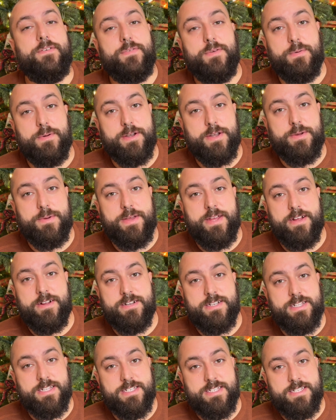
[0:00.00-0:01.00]
you are new here
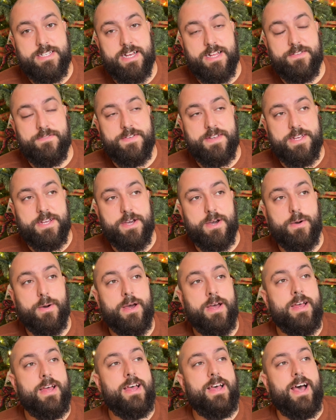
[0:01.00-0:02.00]
to this style of video,
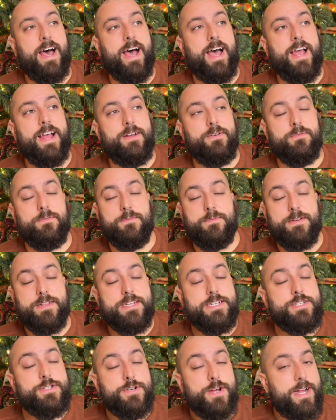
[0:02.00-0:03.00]
I
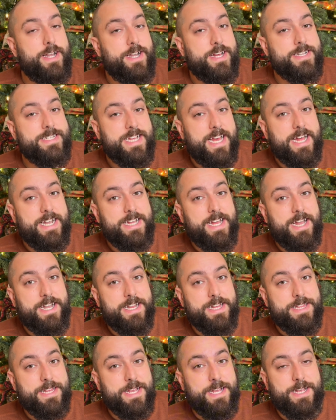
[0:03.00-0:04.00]
really try not to edit
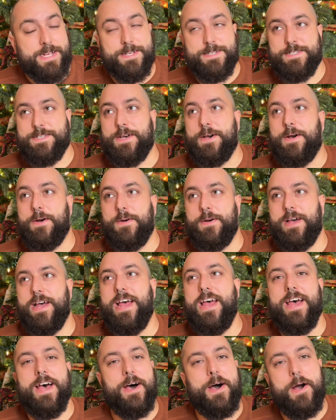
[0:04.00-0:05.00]
anything, so
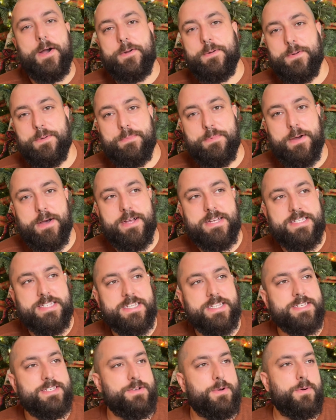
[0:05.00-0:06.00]
awkward
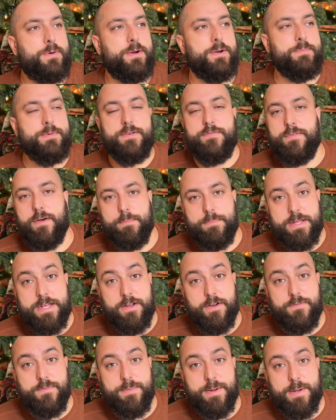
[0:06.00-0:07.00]
pauses or me
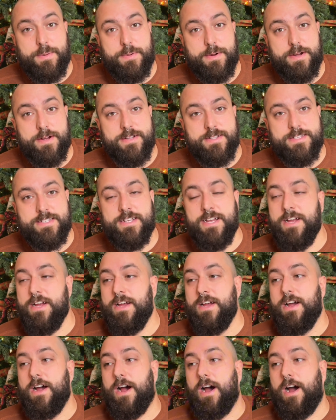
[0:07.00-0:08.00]
fumbling over my words
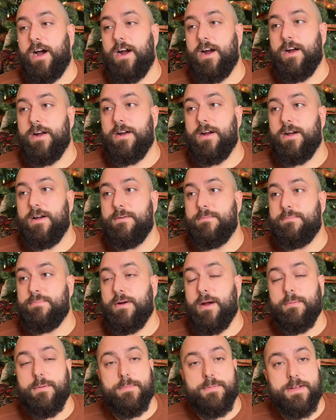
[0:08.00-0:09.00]
are
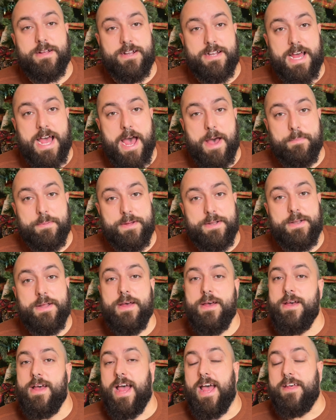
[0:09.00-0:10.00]
probably going to happen,
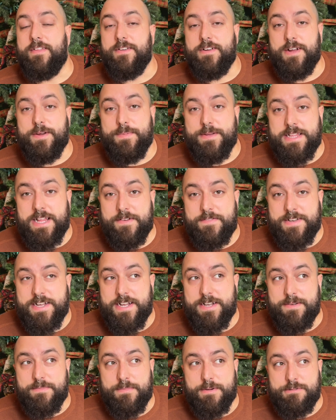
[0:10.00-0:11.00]
and they're going to be left
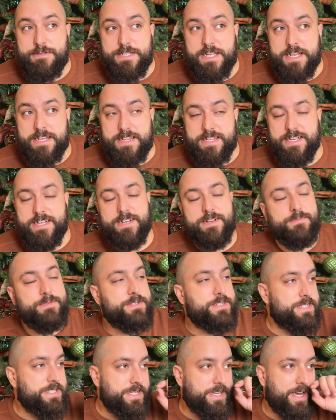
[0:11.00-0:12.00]
in, most likely.
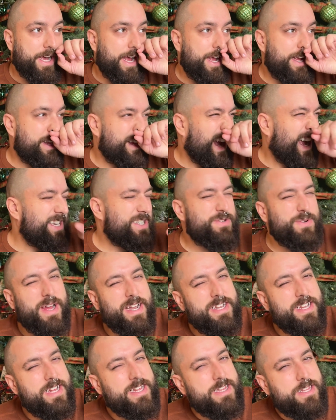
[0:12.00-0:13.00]
We'll see. I do
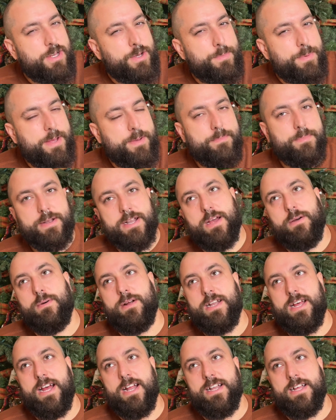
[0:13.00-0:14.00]
edit a little bit, but I
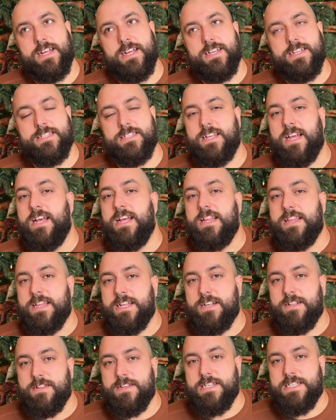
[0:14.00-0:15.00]
want to edit as
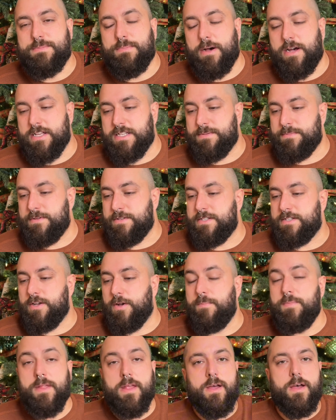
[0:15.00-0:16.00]
little as possible.
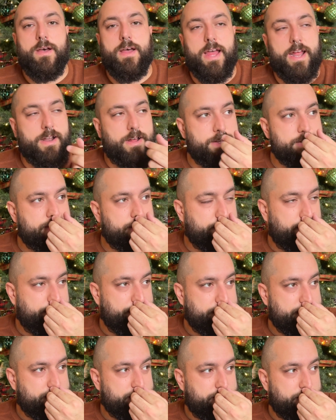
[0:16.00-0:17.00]
So, and I also want
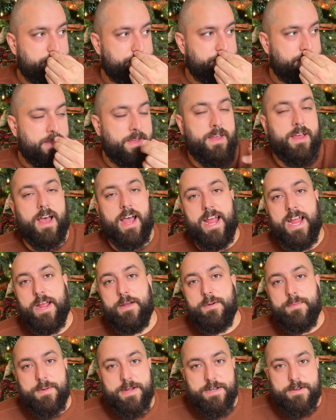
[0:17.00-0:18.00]
to make sure, I
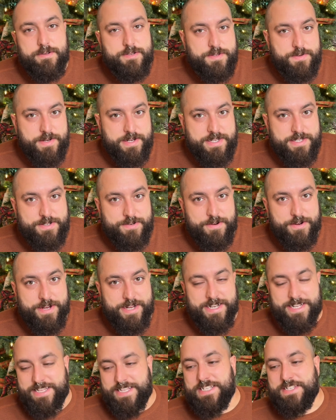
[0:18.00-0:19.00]
hate when my nose ring is
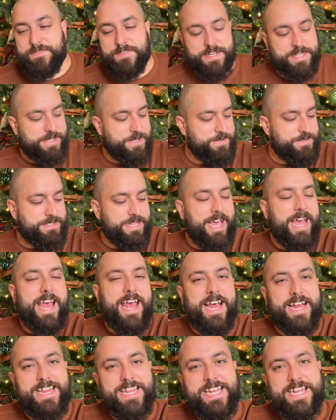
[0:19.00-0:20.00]
crooked in these videos.
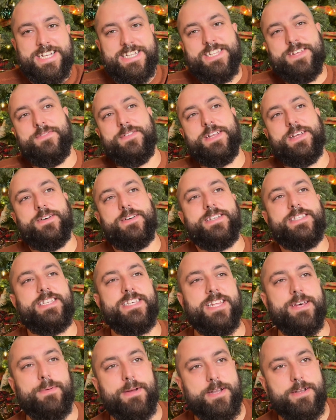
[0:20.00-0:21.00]
At the end of the video, I see
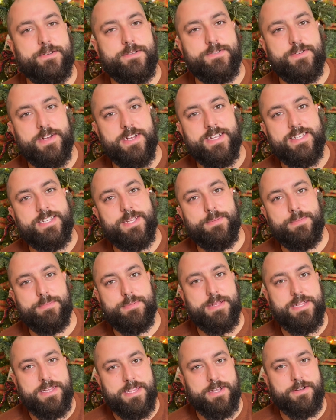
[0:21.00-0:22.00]
that my nose ring is
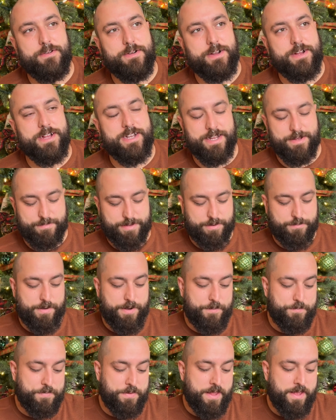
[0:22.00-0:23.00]
completely crooked, and I'm like,
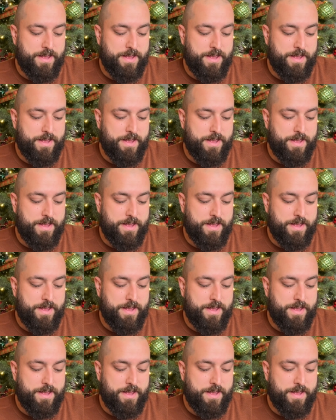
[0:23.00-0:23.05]
well,